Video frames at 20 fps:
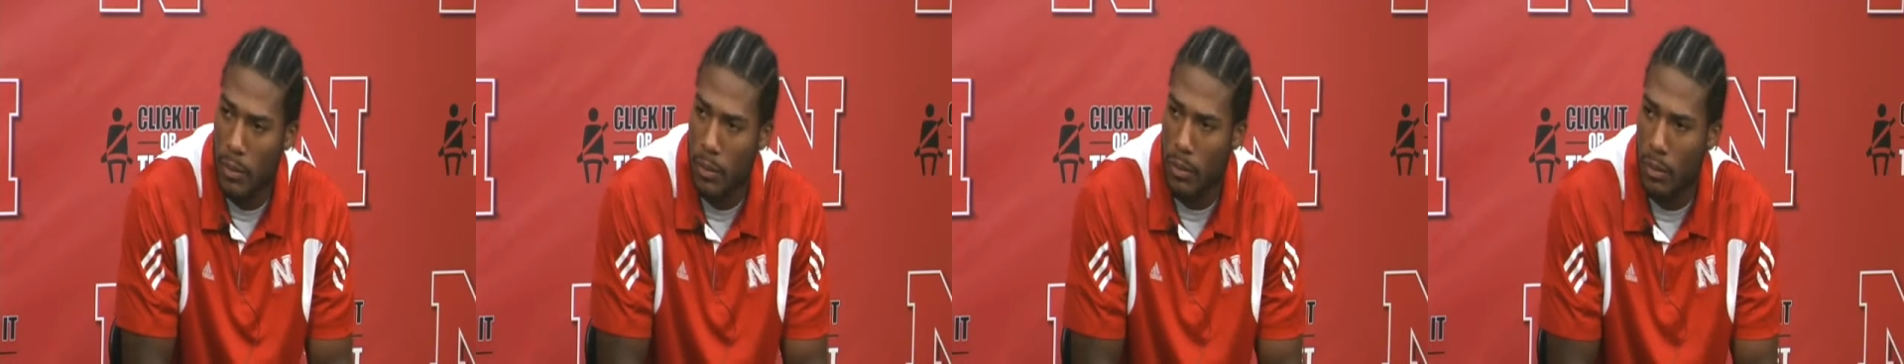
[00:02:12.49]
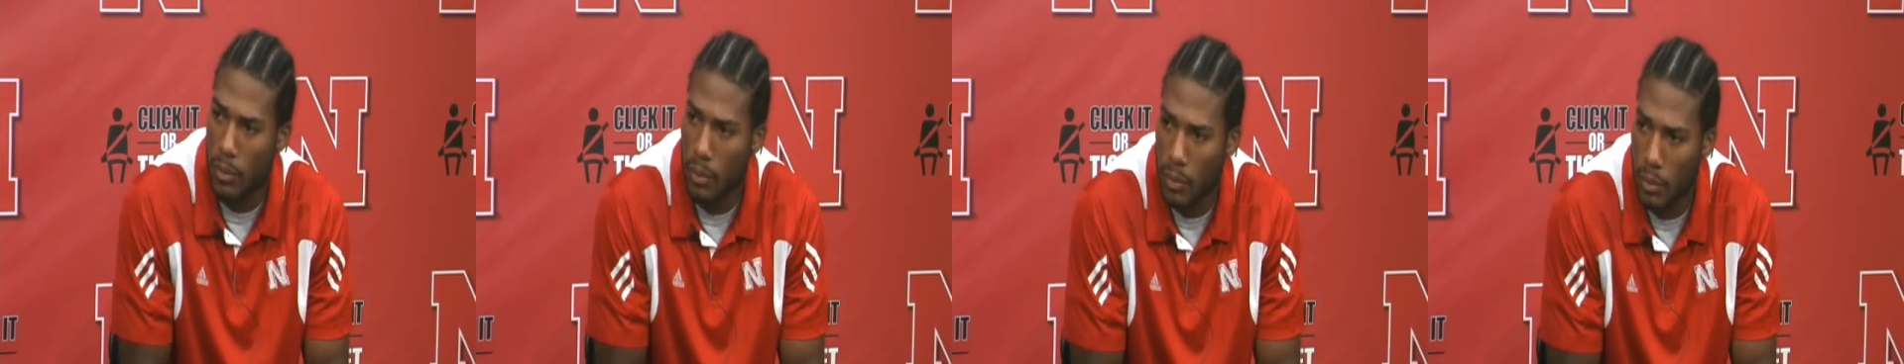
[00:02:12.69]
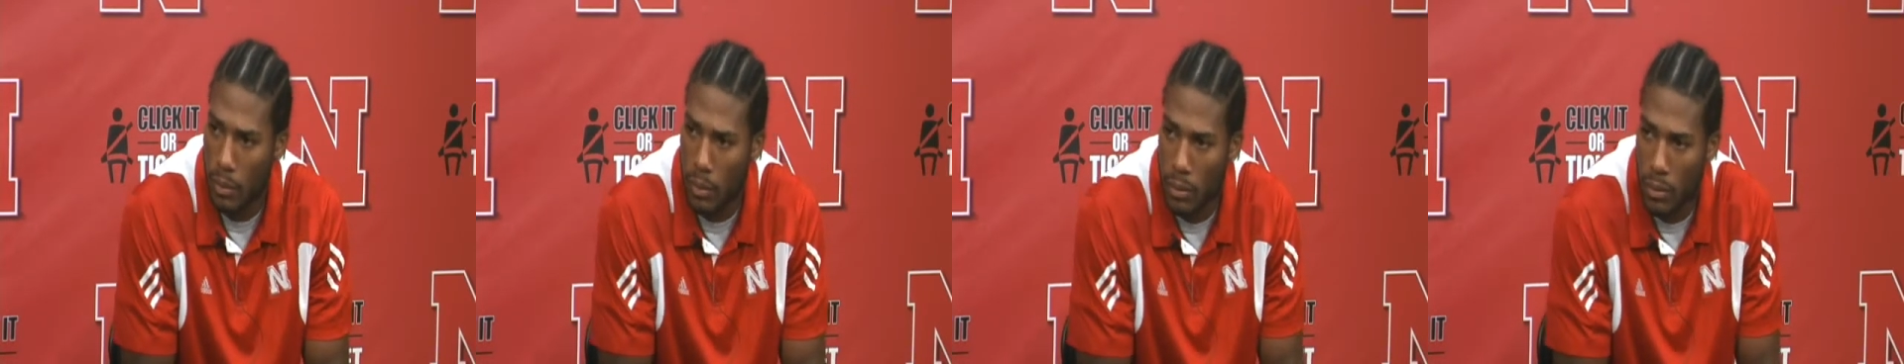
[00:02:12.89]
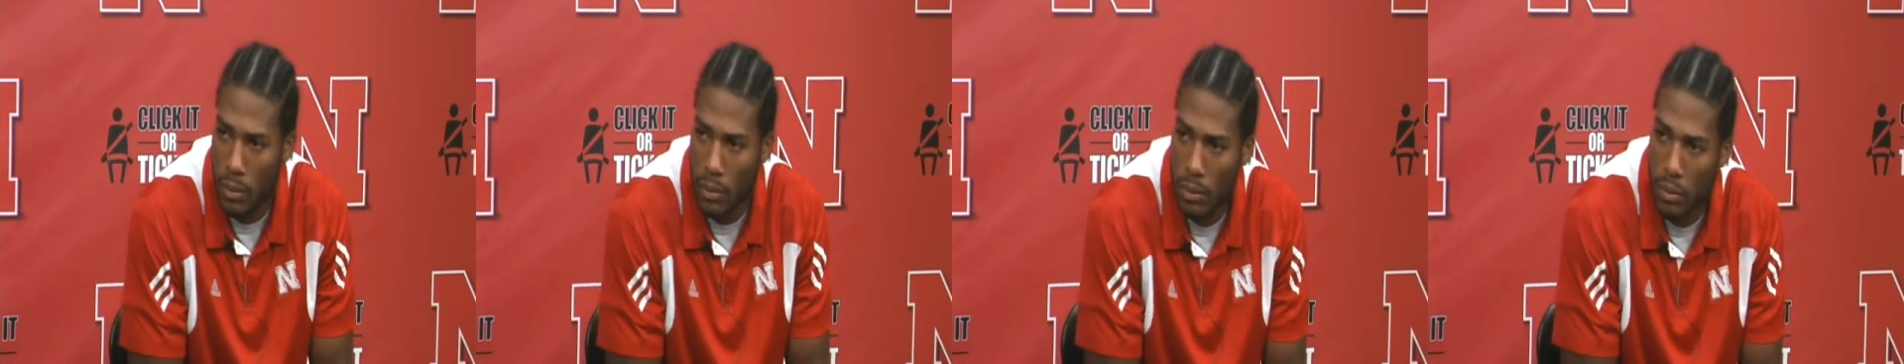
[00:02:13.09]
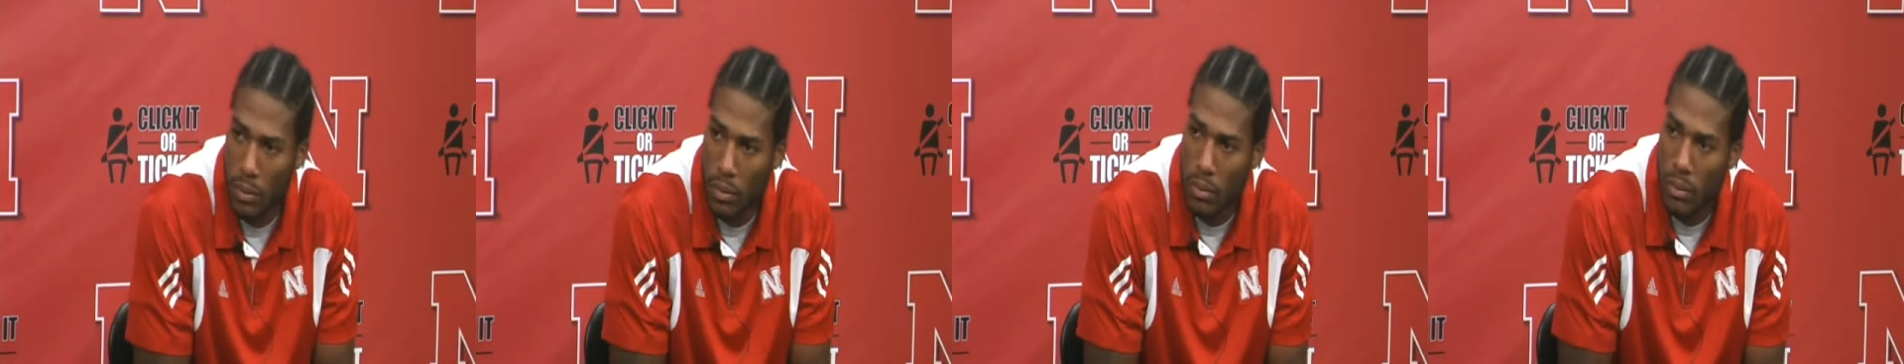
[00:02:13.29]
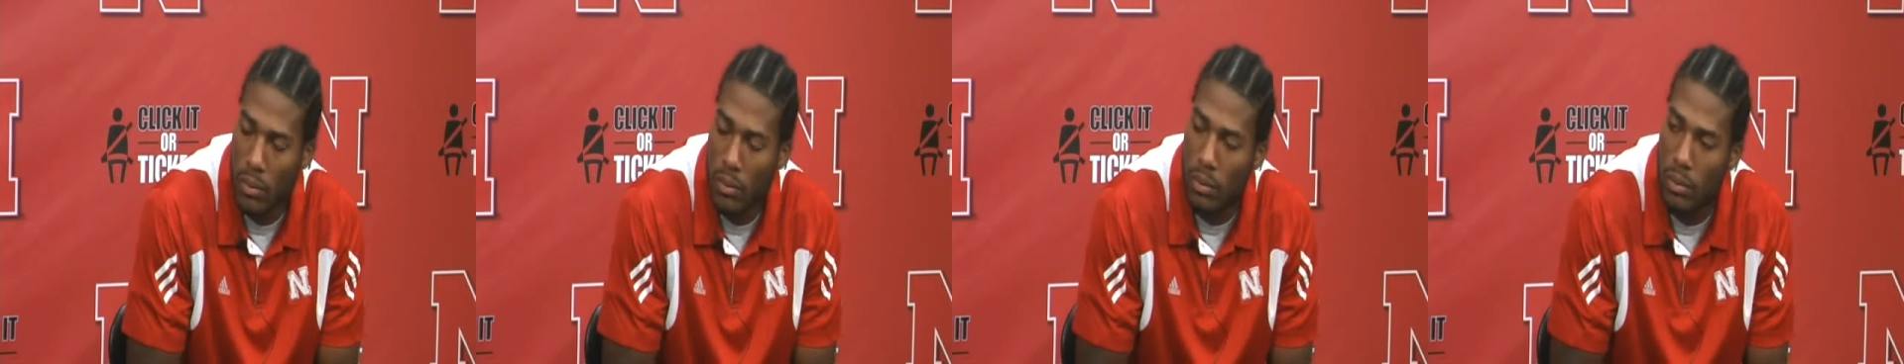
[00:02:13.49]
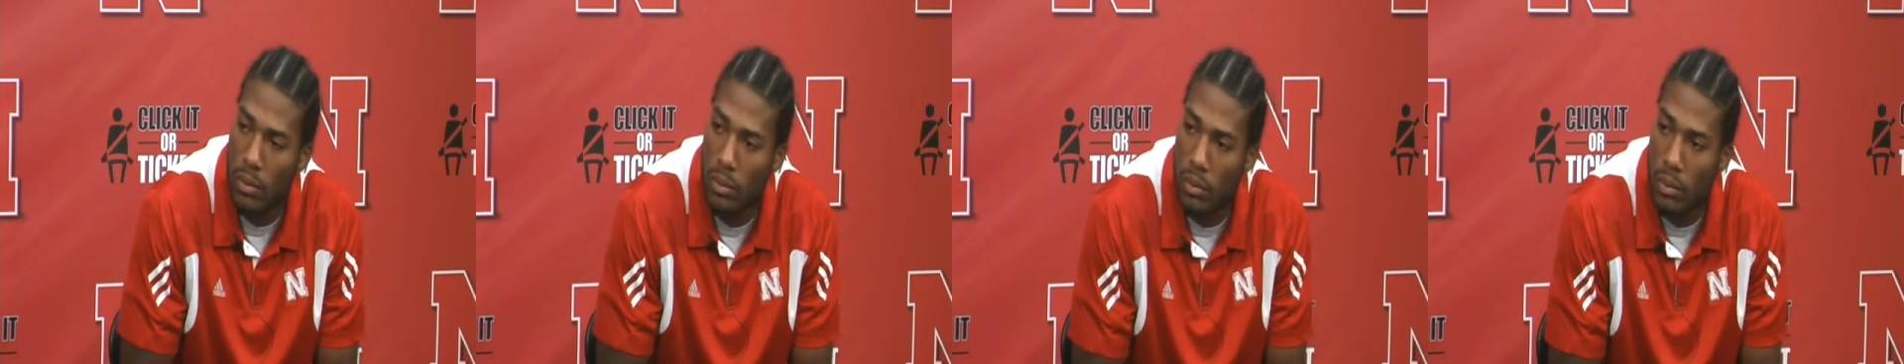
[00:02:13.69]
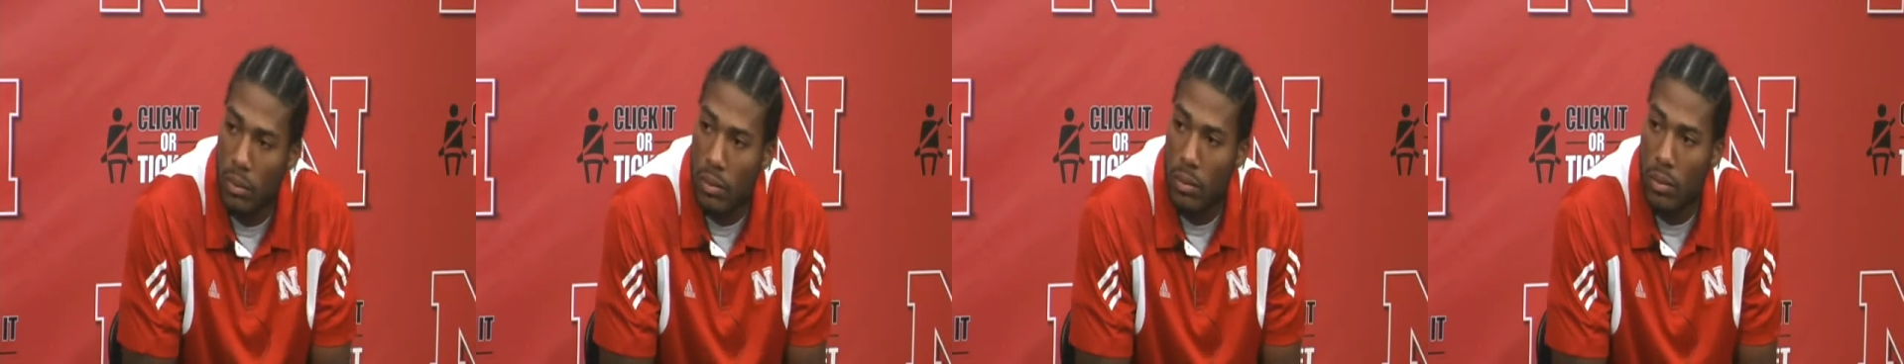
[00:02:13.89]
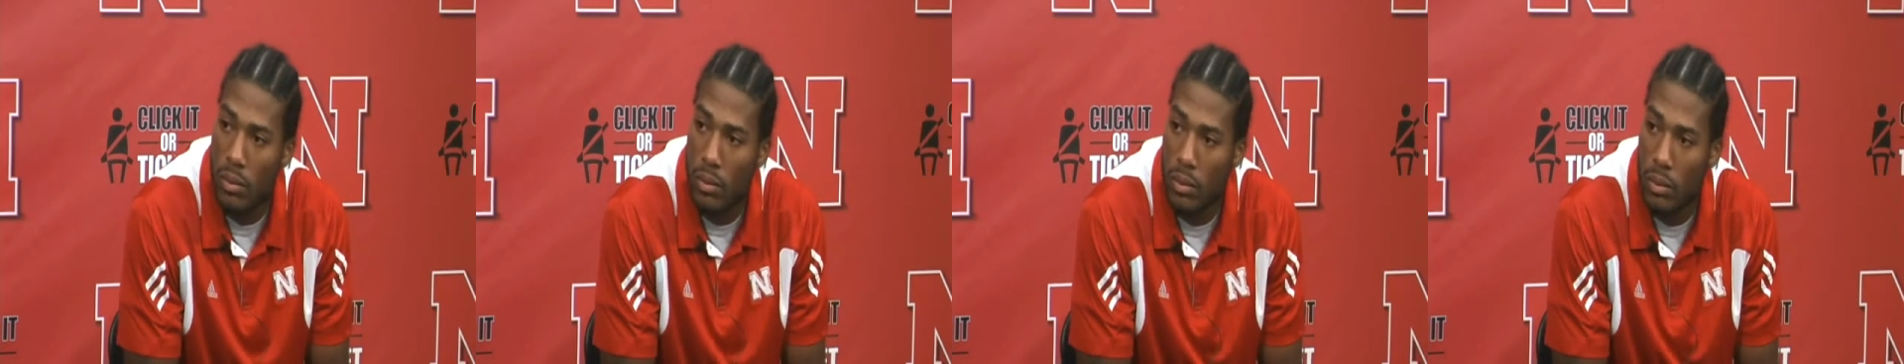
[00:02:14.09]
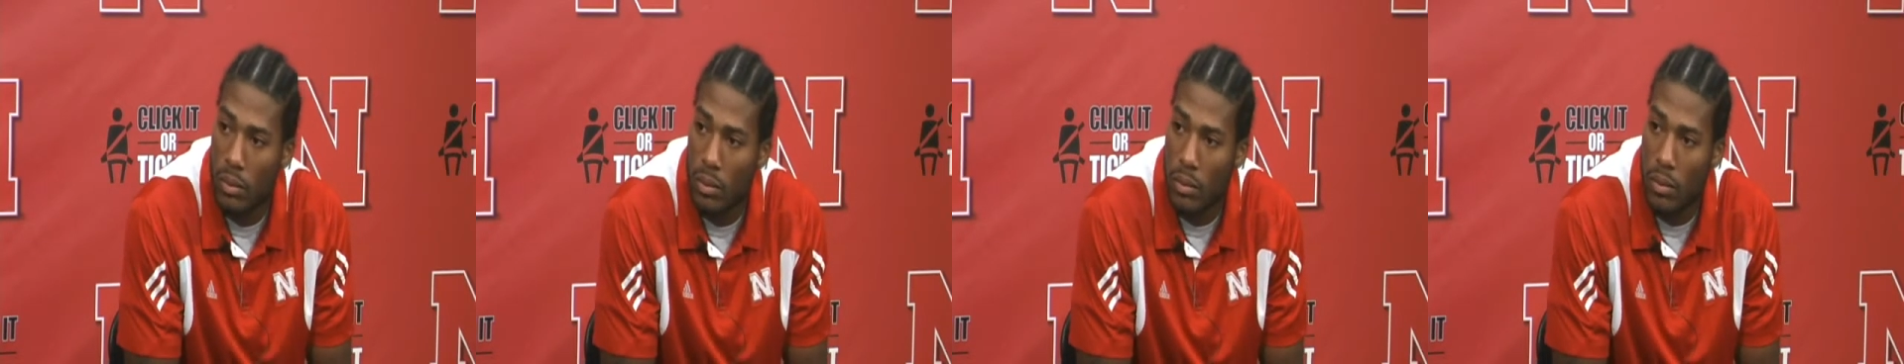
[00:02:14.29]
to what you face every day in
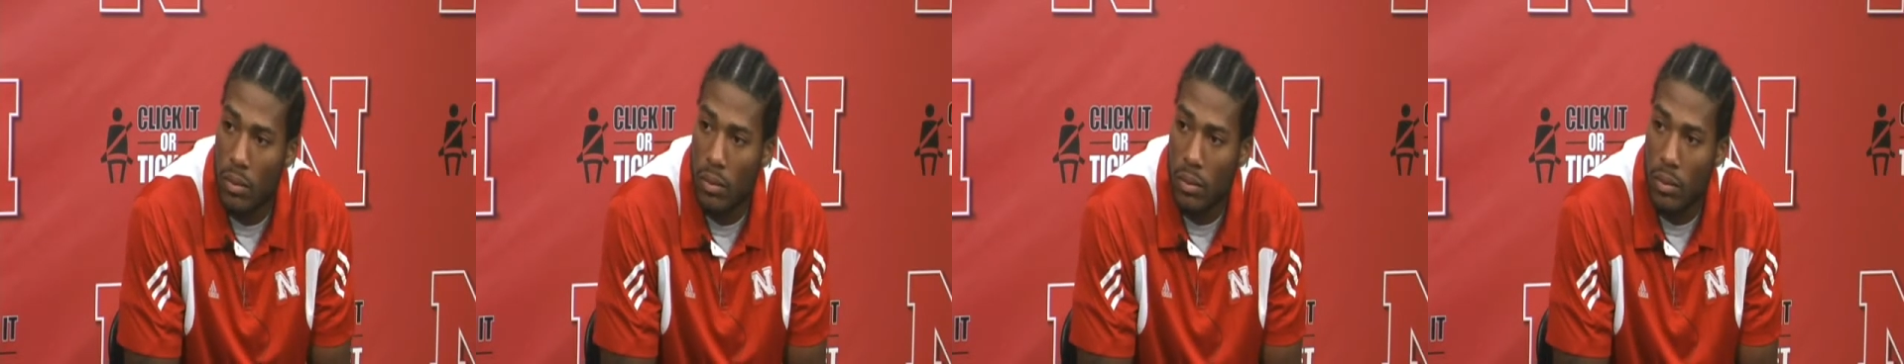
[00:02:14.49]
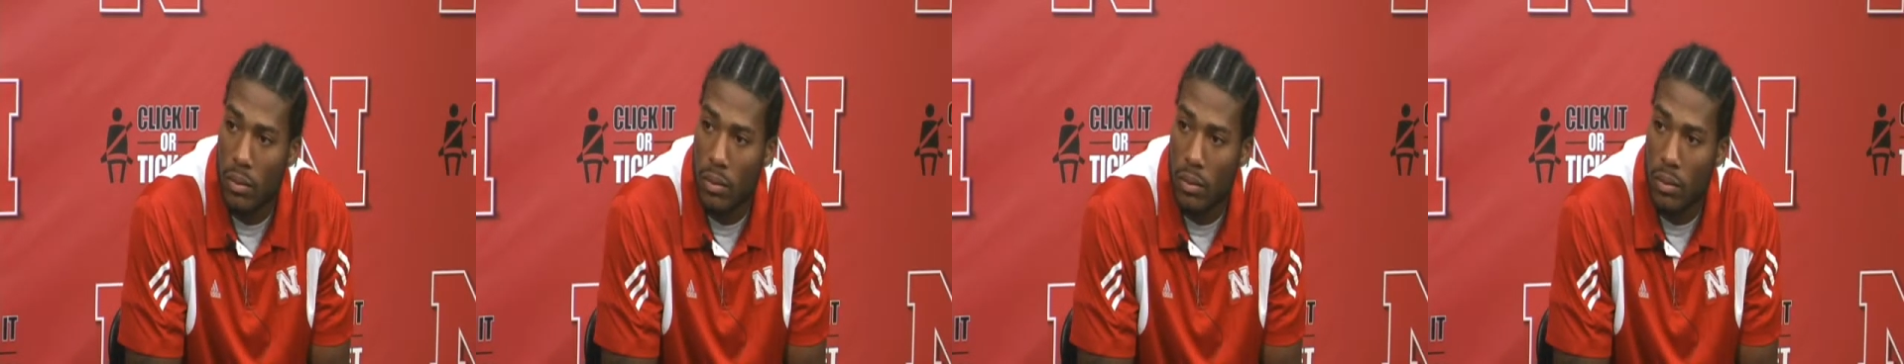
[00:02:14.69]
practice,